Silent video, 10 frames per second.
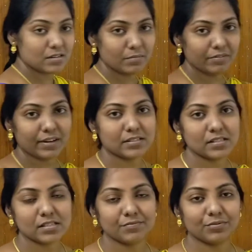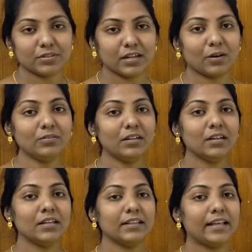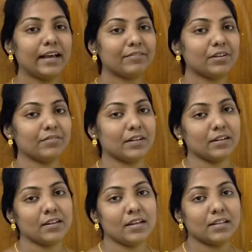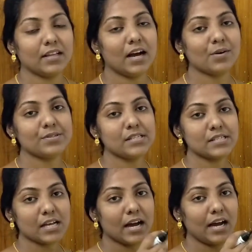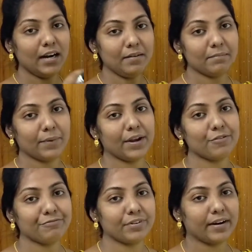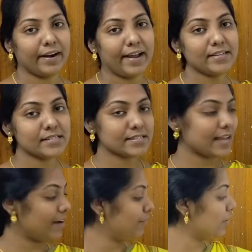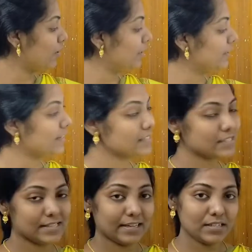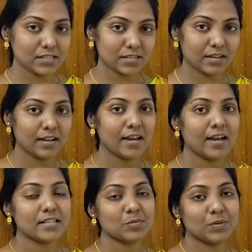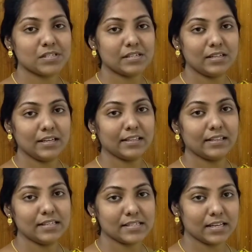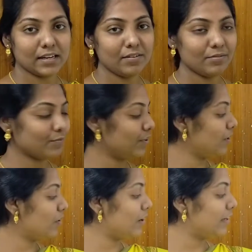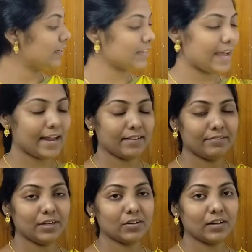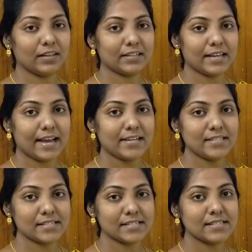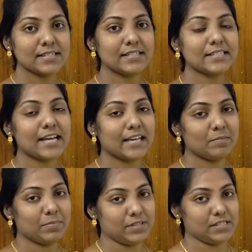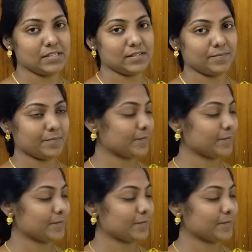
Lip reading: number 164 down they have given the houses are made of grass and we call it as tents. Especially in this area we call it as types.